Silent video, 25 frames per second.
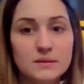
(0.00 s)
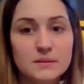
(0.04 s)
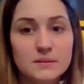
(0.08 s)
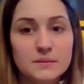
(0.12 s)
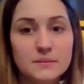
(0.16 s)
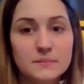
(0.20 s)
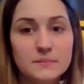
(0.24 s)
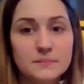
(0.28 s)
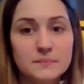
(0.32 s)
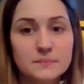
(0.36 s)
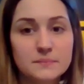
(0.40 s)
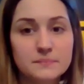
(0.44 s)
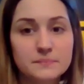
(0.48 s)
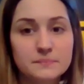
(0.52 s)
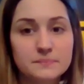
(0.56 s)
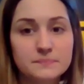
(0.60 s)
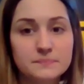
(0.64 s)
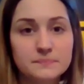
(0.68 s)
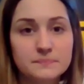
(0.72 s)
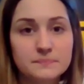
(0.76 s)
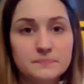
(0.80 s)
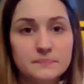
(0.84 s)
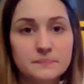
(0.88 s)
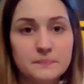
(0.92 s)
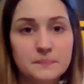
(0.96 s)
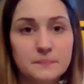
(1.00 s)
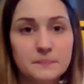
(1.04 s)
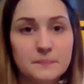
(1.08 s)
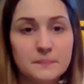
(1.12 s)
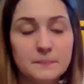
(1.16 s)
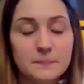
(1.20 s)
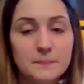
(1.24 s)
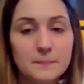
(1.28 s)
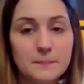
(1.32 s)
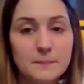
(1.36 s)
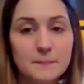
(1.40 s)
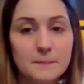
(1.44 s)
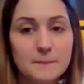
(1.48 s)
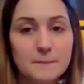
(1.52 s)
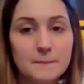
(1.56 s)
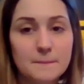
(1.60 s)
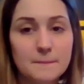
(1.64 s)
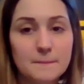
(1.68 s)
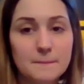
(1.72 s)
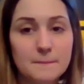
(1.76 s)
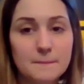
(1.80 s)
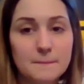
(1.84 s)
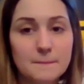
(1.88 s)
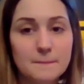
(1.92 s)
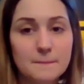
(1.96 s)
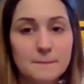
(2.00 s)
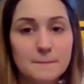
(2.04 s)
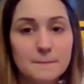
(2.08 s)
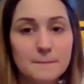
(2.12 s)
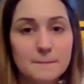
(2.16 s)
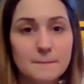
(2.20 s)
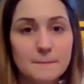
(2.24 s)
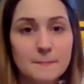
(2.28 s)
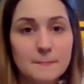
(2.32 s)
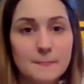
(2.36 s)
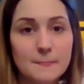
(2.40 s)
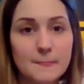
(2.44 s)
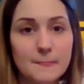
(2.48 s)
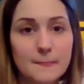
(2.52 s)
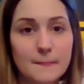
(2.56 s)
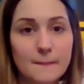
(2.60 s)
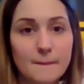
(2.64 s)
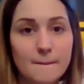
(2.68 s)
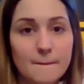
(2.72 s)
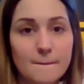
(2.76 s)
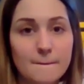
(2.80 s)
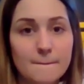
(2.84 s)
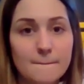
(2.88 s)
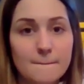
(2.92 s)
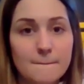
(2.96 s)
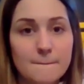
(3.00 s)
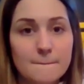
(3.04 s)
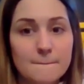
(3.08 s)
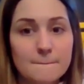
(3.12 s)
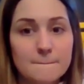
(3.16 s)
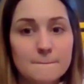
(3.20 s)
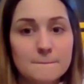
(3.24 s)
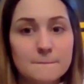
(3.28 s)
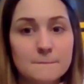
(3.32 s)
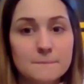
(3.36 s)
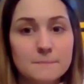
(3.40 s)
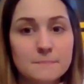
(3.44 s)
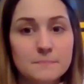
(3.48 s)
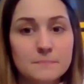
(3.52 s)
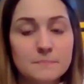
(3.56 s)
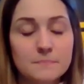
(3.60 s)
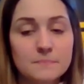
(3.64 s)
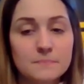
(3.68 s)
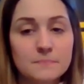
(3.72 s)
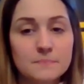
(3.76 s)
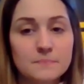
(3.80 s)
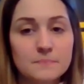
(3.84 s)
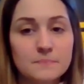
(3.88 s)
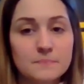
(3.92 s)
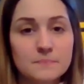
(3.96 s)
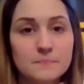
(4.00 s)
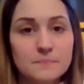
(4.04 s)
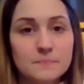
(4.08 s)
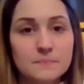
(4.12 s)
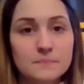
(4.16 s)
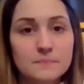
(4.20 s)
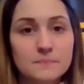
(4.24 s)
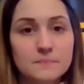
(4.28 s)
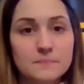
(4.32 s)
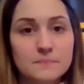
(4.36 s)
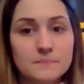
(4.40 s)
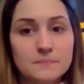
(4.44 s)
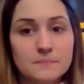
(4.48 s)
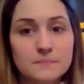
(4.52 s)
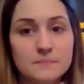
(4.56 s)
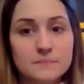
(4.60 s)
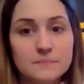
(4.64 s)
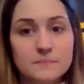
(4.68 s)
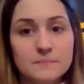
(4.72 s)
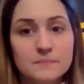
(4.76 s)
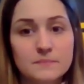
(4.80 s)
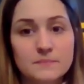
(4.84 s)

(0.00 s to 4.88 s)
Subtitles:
Nothing is said.